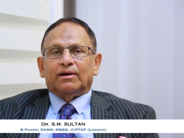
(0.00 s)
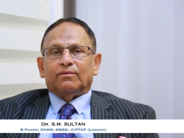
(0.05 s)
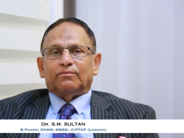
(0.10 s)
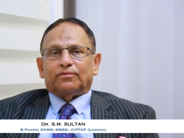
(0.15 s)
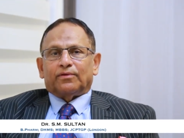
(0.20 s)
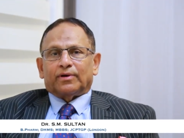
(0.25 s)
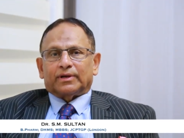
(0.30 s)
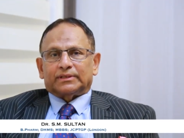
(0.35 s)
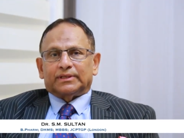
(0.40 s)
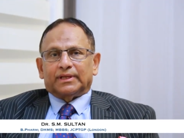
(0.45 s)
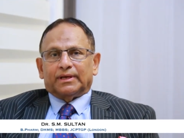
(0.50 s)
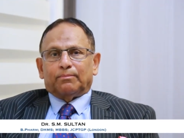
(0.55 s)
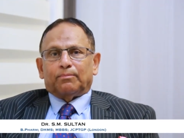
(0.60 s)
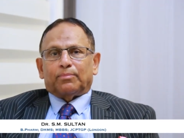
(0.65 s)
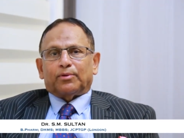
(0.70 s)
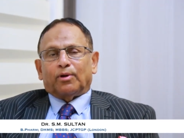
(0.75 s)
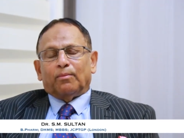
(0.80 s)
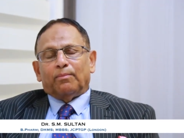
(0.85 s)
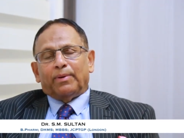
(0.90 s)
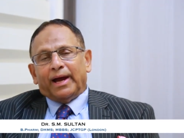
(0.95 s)
for the
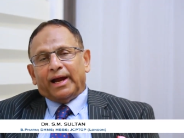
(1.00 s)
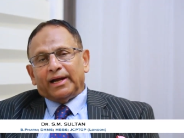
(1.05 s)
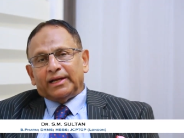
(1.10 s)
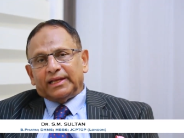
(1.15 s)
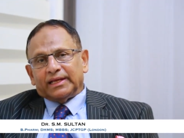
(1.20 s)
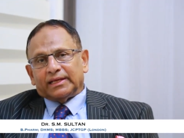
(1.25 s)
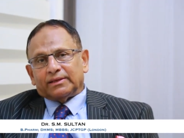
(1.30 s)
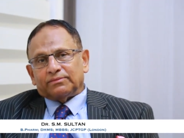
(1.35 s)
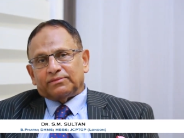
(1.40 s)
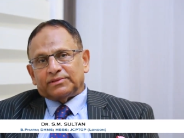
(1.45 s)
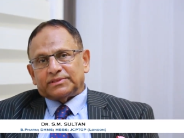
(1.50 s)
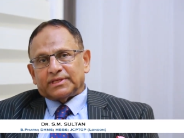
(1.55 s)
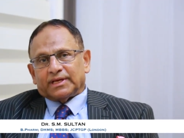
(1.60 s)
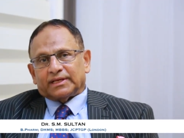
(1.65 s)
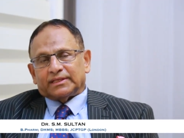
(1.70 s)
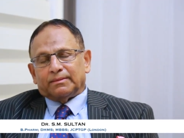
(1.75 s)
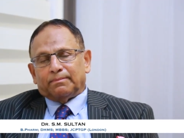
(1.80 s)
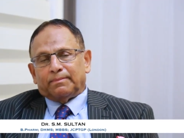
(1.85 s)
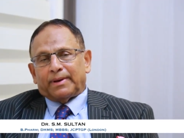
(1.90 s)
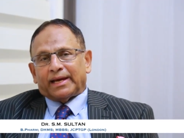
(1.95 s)
probiotic, which
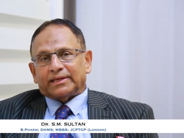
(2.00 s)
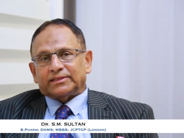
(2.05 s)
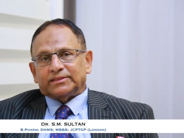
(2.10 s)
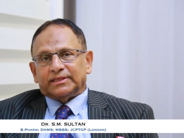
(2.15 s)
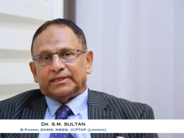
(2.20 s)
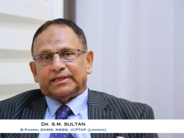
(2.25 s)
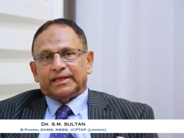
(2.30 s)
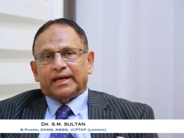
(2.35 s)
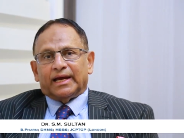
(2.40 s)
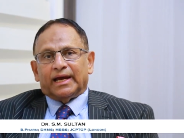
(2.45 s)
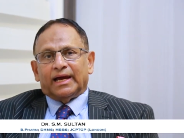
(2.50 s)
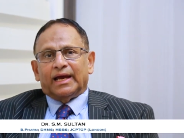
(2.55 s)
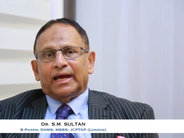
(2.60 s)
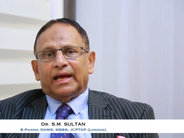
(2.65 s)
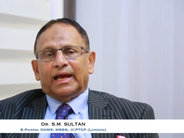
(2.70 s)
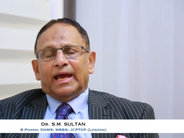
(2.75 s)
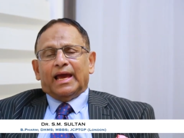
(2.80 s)
are the bacteria,